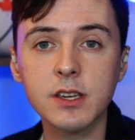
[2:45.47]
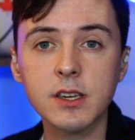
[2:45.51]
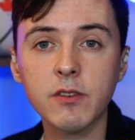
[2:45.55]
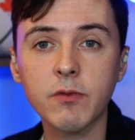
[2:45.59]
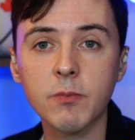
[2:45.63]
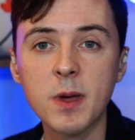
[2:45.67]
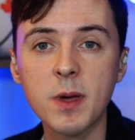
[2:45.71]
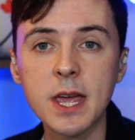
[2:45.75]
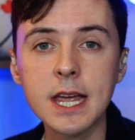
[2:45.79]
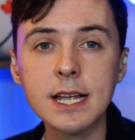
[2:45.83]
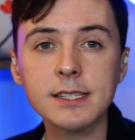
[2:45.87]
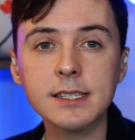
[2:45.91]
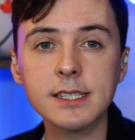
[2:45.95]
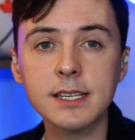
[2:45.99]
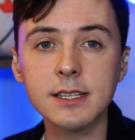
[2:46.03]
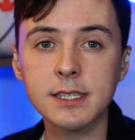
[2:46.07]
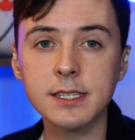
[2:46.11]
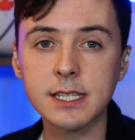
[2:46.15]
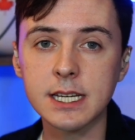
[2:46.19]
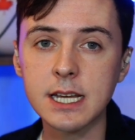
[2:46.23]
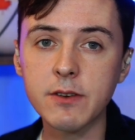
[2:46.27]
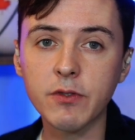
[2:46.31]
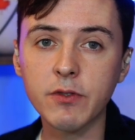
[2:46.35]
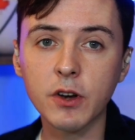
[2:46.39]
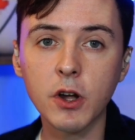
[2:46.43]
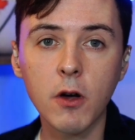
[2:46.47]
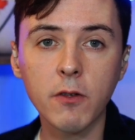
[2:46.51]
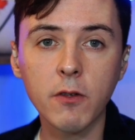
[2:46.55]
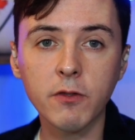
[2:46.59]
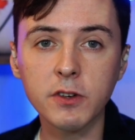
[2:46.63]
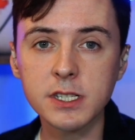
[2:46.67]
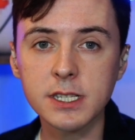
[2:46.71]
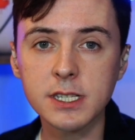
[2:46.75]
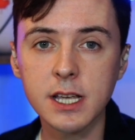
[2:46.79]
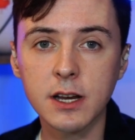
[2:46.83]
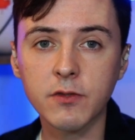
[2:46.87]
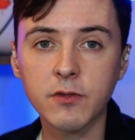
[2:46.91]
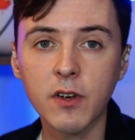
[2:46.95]
you've made since leaving
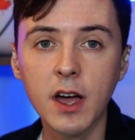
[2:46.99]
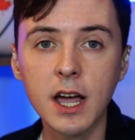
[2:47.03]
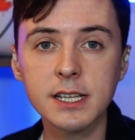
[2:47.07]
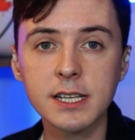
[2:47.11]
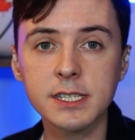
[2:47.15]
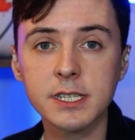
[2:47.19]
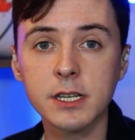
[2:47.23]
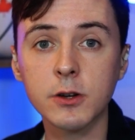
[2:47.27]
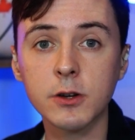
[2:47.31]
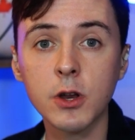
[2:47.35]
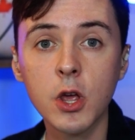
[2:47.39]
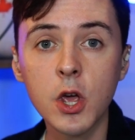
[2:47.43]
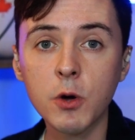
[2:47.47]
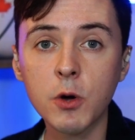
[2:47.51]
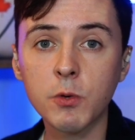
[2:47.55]
office, advising